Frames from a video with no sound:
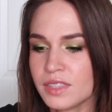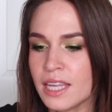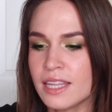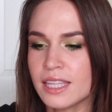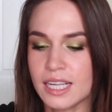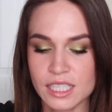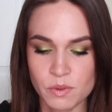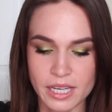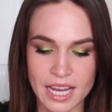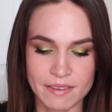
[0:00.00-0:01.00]
And then the next
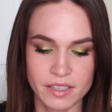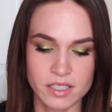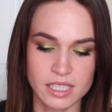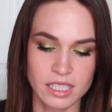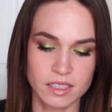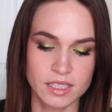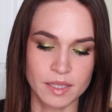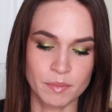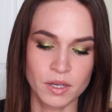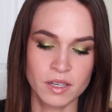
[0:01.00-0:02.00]
one I have here is Little
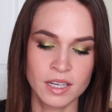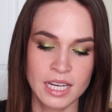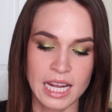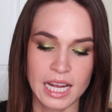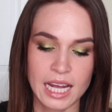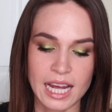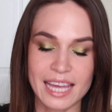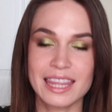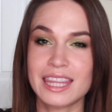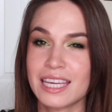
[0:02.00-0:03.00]
Dipper.
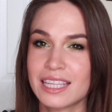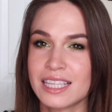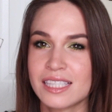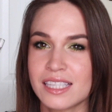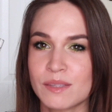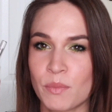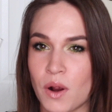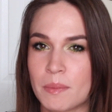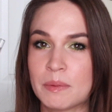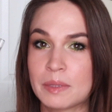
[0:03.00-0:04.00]
I think this is
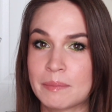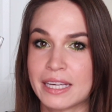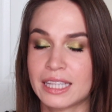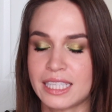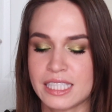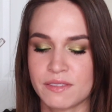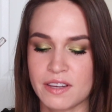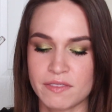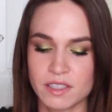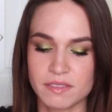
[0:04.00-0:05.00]
probably my least
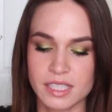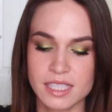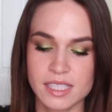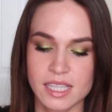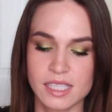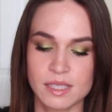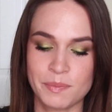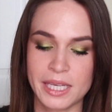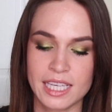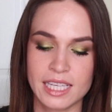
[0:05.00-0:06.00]
favorite of these. This is
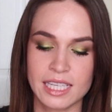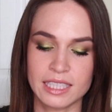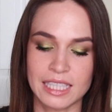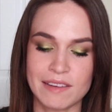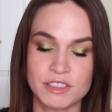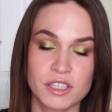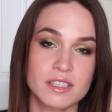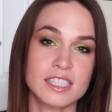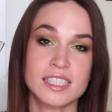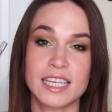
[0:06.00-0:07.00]
peony, lavender,
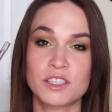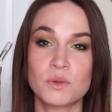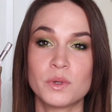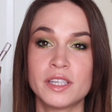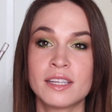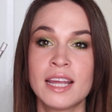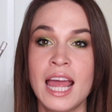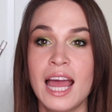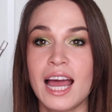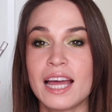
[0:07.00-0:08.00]
and sandalwood.
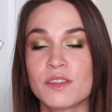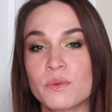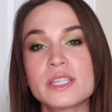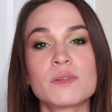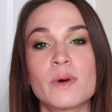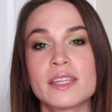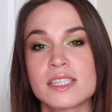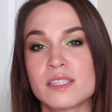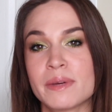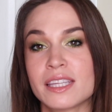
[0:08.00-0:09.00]
And the reason why
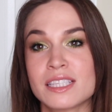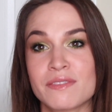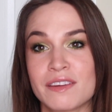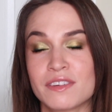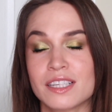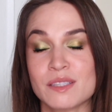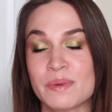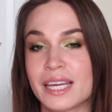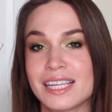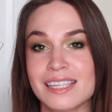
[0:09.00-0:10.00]
this is my least favorite is
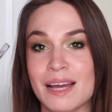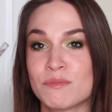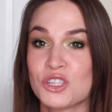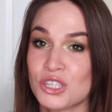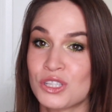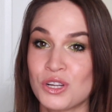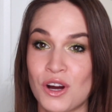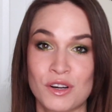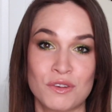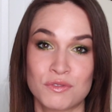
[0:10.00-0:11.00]
because I'm just
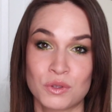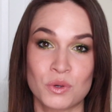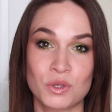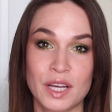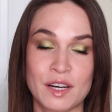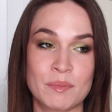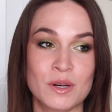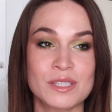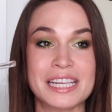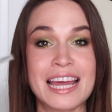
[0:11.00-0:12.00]
not a floral kind of
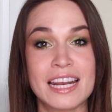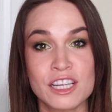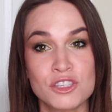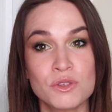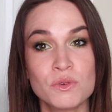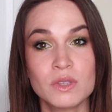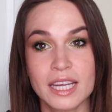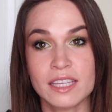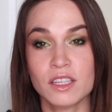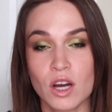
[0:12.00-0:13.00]
person. And I do
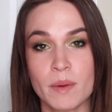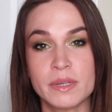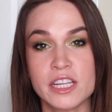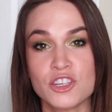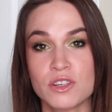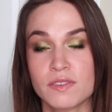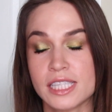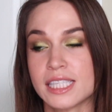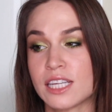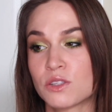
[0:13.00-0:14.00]
like the combination of the
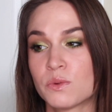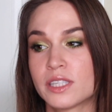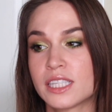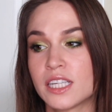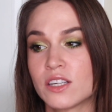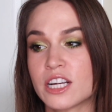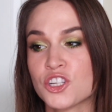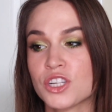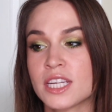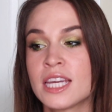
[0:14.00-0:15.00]
sandalwood in here
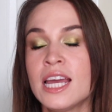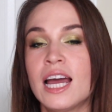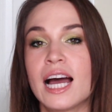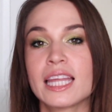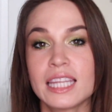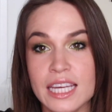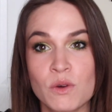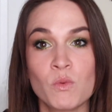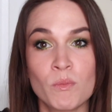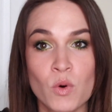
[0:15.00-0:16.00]
actually. I
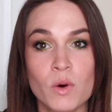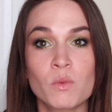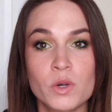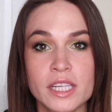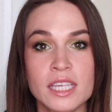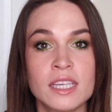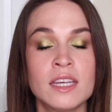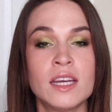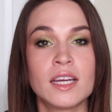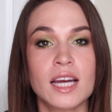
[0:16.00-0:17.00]
like more
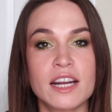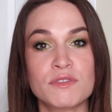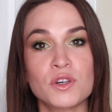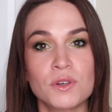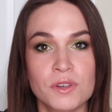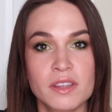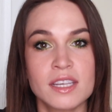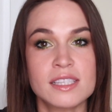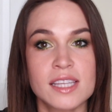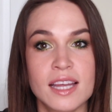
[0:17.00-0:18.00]
woody, kind of
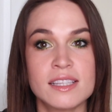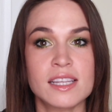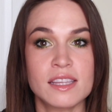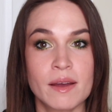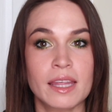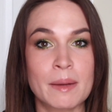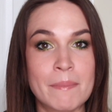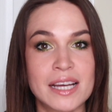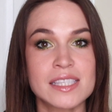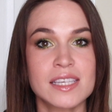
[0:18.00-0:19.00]
earthy scents and that like
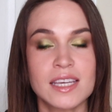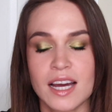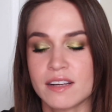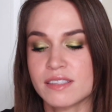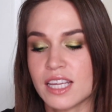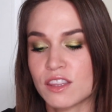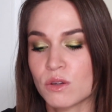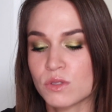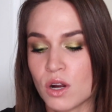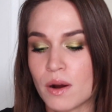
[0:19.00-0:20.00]
musky kind of scent.
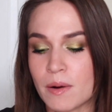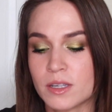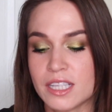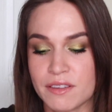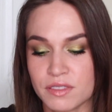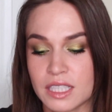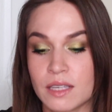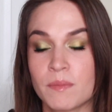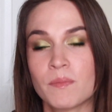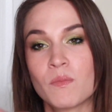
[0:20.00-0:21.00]
Those are
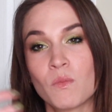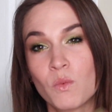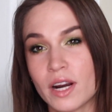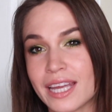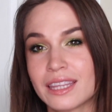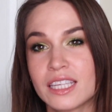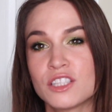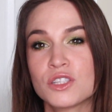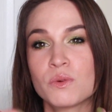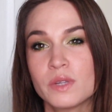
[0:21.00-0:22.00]
definitely what I
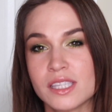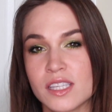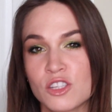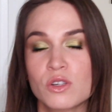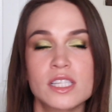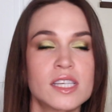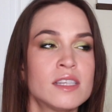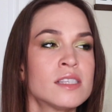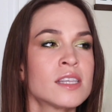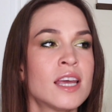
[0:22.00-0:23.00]
lean to with
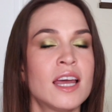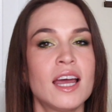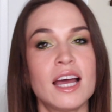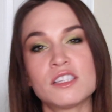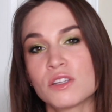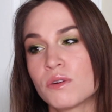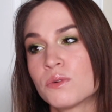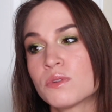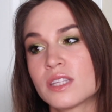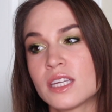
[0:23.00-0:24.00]
citruses. And
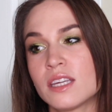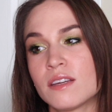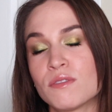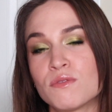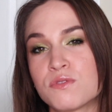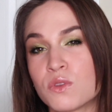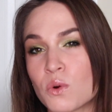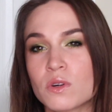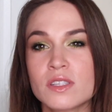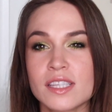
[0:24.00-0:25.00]
so the
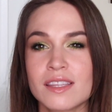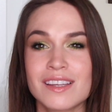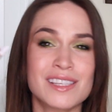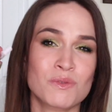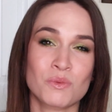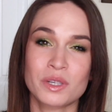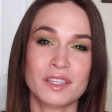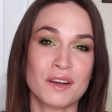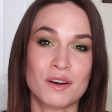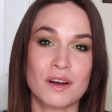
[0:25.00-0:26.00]
florals in this
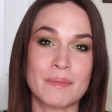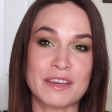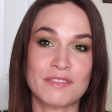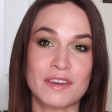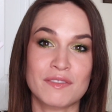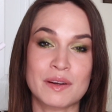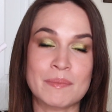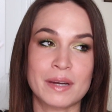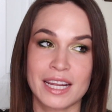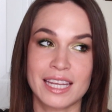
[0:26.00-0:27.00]
really are not my favorite,
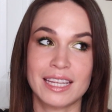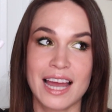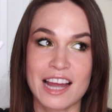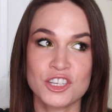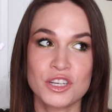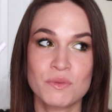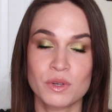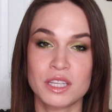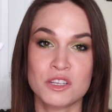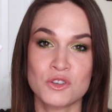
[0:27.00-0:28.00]
but I actually
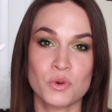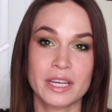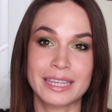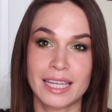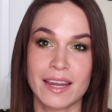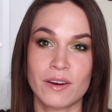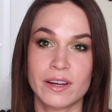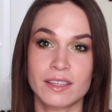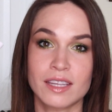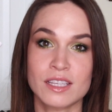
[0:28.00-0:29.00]
really enjoy
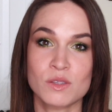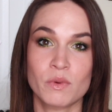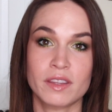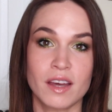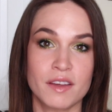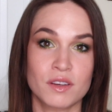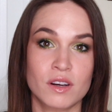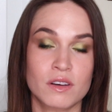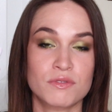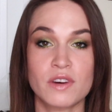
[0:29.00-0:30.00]
layering this with
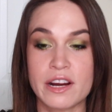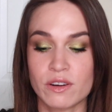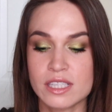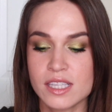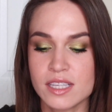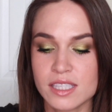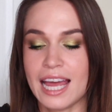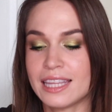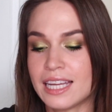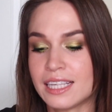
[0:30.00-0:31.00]
other fragrances.
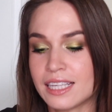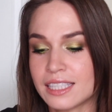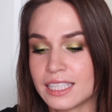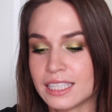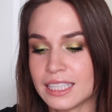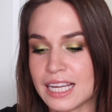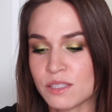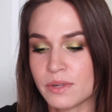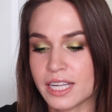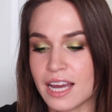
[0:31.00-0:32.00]
And then the
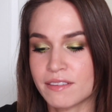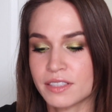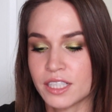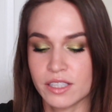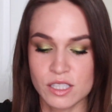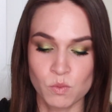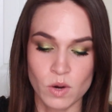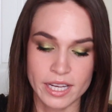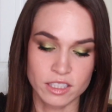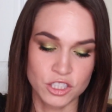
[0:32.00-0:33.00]
last one I have here is
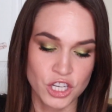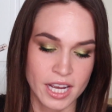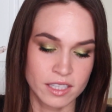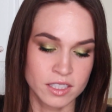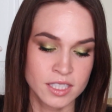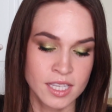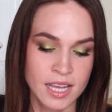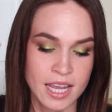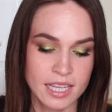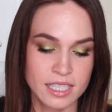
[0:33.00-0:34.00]
Wild Child.
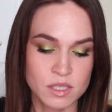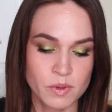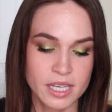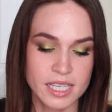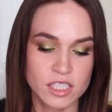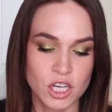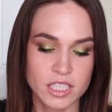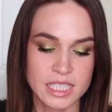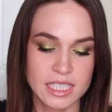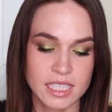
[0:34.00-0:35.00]
This one is
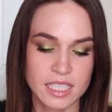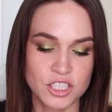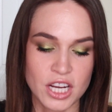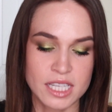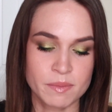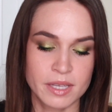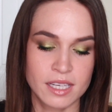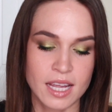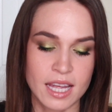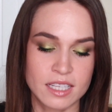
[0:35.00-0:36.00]
gardenia,
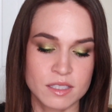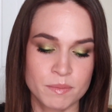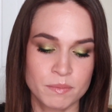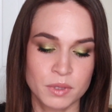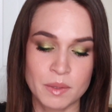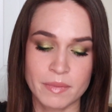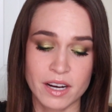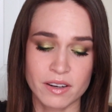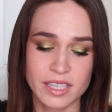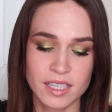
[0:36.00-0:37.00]
jasmine, and
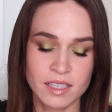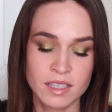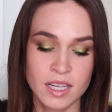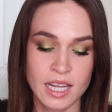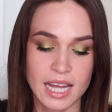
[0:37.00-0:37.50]
plumeria.